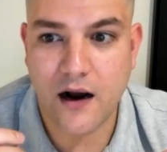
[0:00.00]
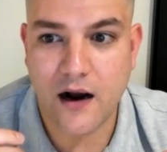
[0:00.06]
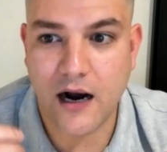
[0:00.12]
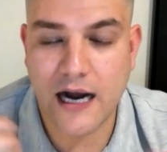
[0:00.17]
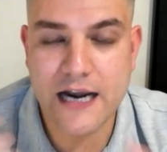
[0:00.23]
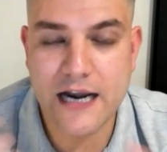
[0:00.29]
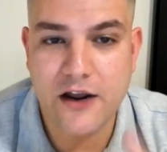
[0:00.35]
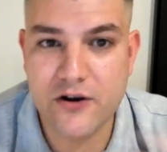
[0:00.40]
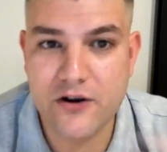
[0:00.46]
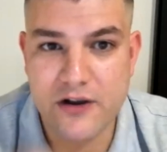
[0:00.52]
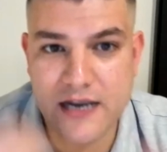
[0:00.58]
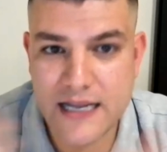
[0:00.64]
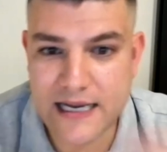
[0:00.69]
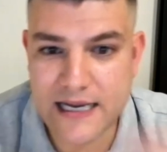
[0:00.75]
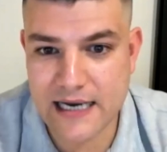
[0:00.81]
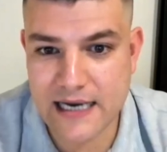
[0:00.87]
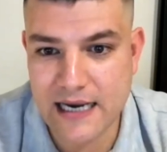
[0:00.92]
I don't
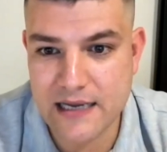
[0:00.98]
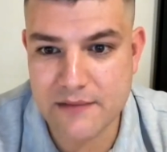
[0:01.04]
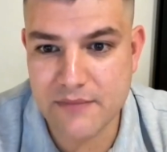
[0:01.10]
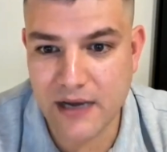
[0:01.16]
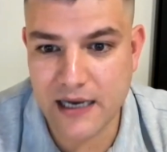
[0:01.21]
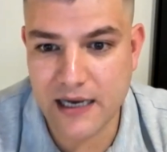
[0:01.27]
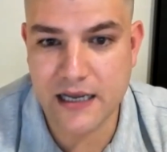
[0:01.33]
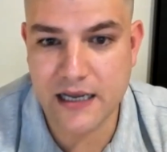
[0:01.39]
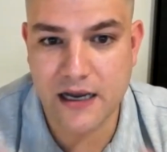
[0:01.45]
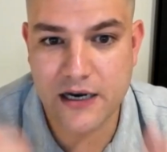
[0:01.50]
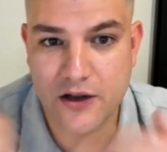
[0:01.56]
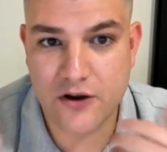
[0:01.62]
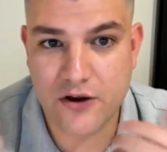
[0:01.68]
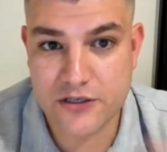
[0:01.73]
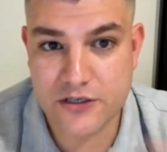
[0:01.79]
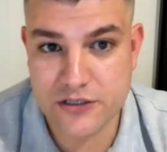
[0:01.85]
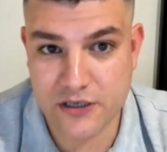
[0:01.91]
need any money. I
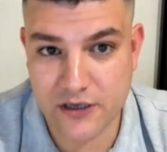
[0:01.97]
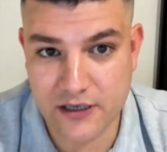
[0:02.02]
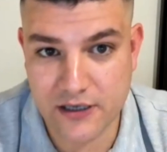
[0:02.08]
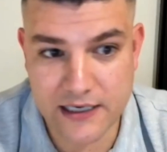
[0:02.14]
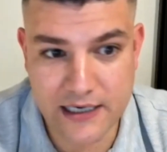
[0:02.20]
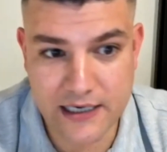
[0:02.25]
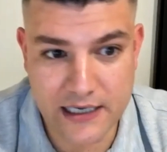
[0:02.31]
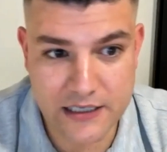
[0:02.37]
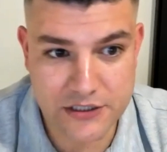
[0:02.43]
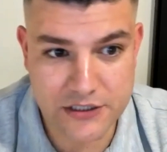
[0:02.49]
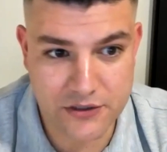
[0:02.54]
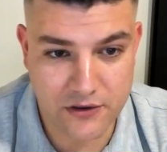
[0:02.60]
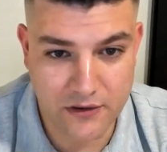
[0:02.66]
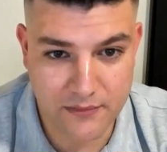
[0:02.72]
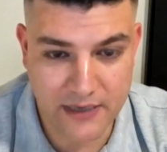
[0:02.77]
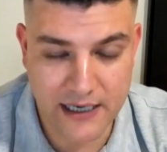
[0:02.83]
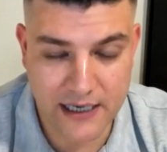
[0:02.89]
don't certainly need
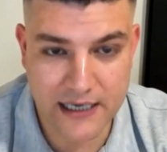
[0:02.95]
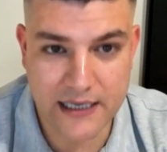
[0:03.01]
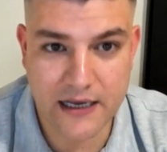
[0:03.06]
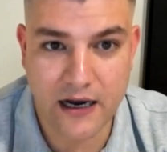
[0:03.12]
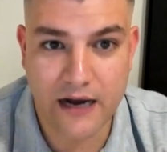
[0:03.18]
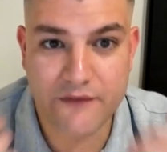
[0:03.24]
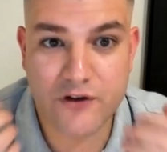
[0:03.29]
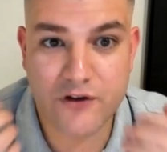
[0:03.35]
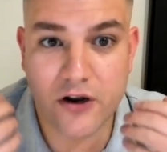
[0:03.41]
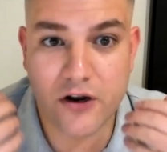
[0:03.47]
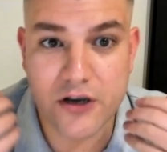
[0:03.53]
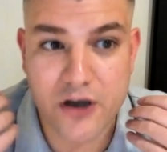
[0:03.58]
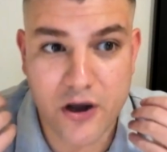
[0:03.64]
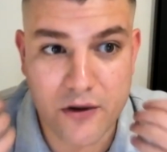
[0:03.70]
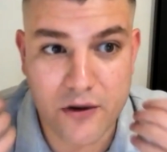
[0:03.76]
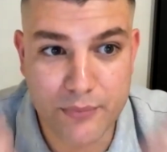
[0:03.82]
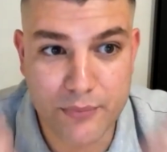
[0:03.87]
your money. I've got
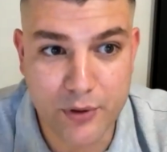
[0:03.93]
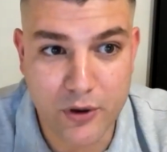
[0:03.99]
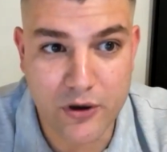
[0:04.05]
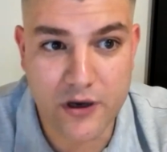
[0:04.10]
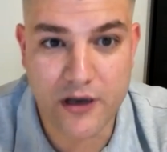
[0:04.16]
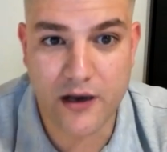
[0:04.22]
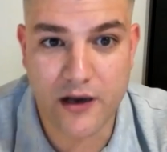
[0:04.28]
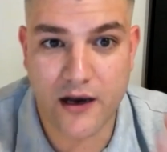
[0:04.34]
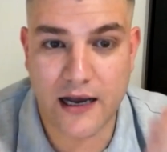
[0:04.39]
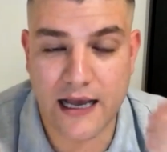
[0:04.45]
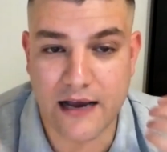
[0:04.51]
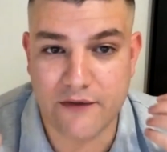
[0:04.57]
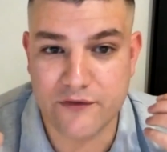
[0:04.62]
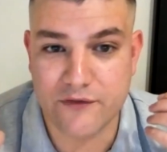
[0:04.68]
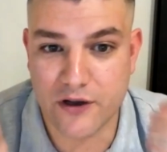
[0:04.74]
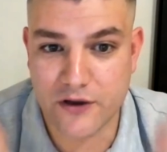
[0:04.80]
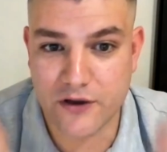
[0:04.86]
no book. I
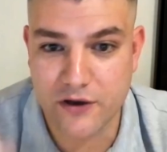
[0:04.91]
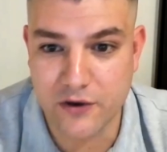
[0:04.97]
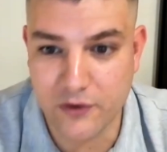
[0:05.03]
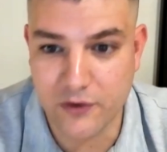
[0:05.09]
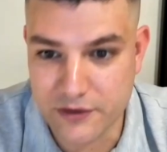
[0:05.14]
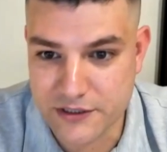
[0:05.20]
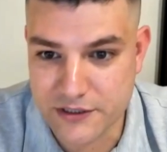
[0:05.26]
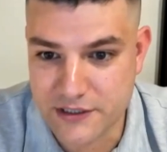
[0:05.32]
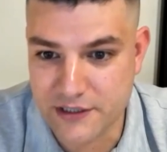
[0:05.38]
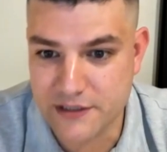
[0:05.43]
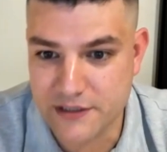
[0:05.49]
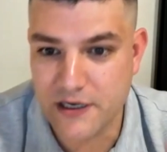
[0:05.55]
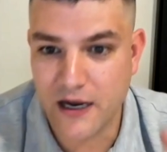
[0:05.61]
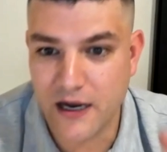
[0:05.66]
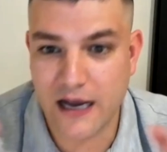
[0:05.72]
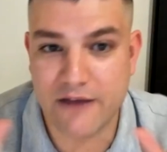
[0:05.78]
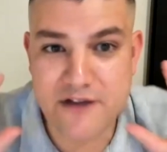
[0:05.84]
have no courses.
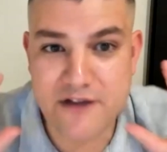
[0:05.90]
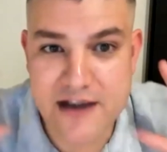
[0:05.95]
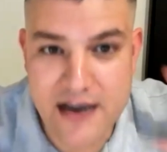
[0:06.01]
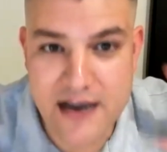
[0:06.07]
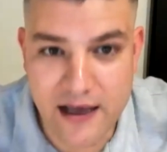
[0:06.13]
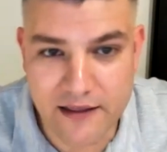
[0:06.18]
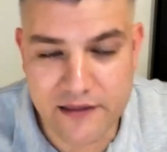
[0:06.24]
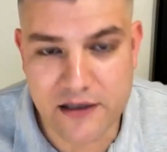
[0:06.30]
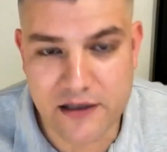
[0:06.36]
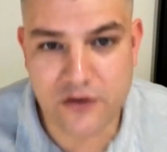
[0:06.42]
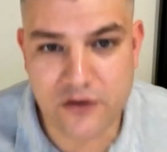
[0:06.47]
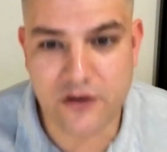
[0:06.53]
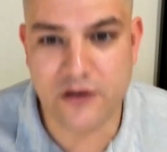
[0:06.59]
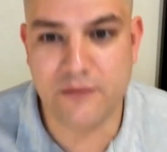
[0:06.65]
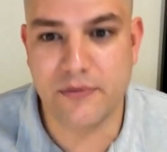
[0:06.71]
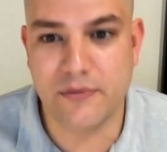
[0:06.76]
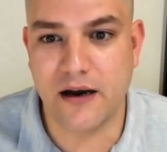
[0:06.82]
I have nothing you
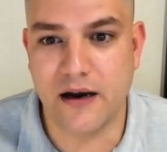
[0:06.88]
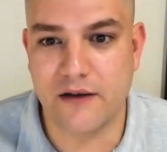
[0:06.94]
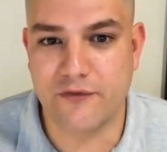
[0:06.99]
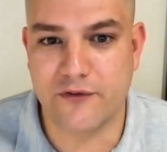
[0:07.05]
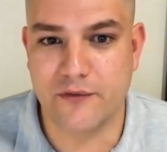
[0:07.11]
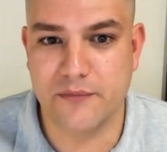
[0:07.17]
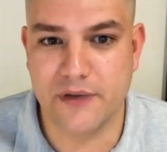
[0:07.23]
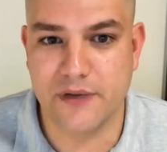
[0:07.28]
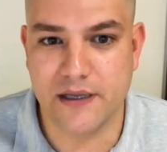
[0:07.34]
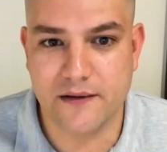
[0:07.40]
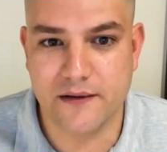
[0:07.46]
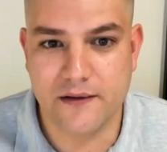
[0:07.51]
can buy from me.